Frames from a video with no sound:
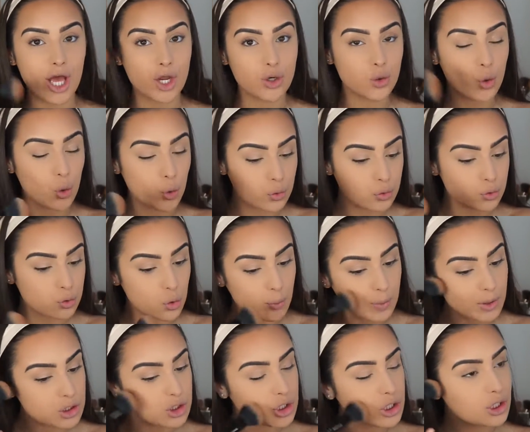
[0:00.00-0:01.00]
and
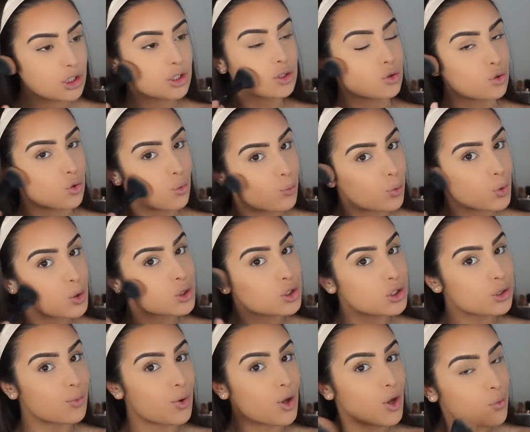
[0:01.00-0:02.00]
contour my cheeks or
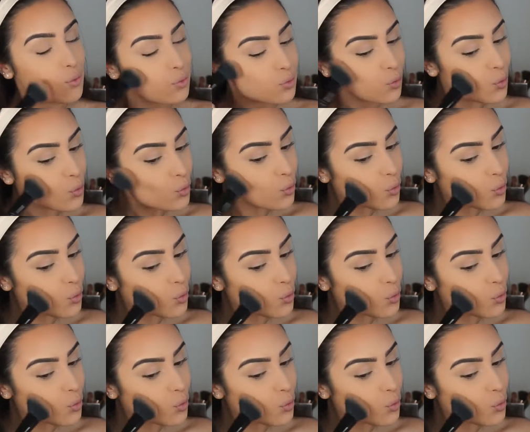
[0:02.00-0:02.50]
bronze them up.